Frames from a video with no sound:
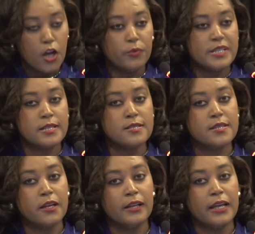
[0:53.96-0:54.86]
We
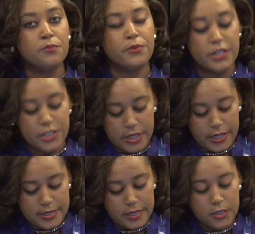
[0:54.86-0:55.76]
sincerely
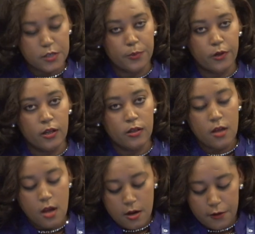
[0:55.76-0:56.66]
appreciate INTERPOL
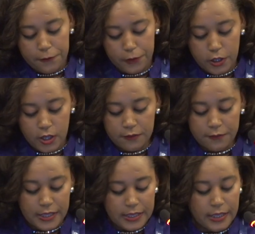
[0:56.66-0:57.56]
for
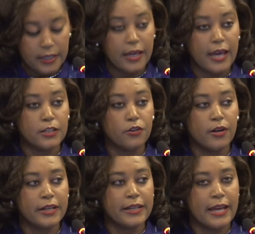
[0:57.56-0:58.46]
convening and
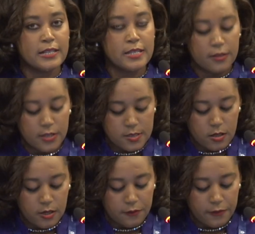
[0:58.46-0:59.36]
organizing this
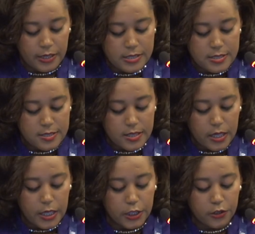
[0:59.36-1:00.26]
conference
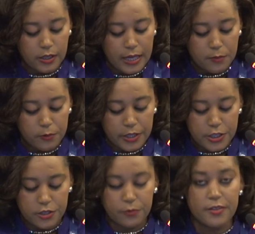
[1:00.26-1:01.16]
in
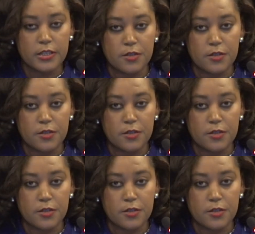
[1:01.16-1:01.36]
collaboration with the